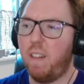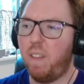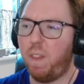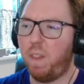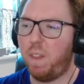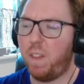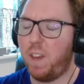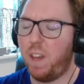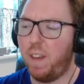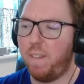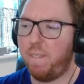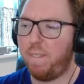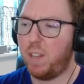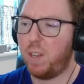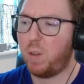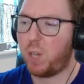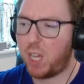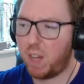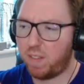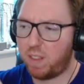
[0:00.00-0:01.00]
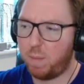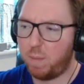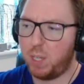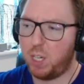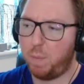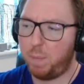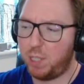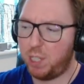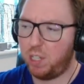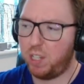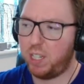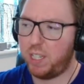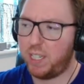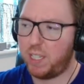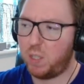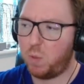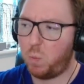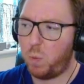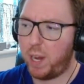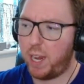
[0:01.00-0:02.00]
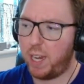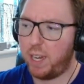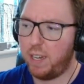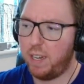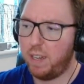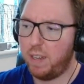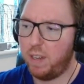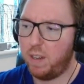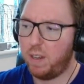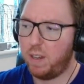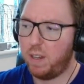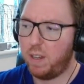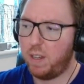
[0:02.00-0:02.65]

that you give them an opportunity to win